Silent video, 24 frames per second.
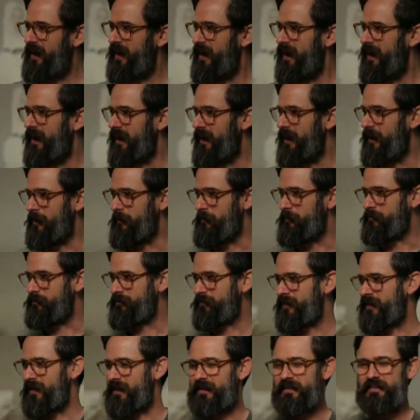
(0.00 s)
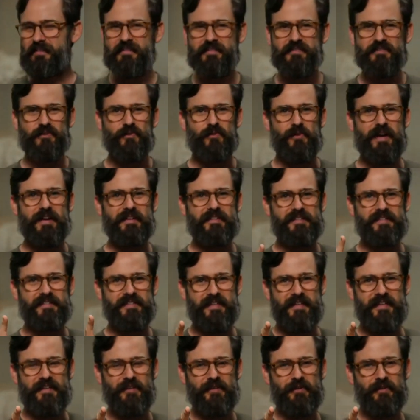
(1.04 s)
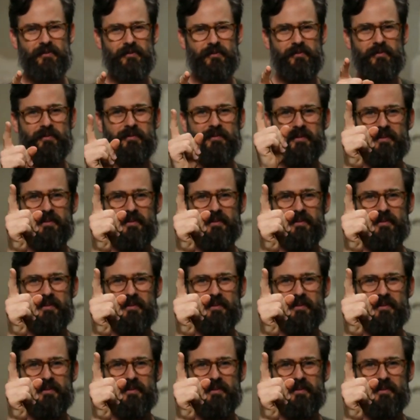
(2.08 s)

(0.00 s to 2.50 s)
It's great to see you.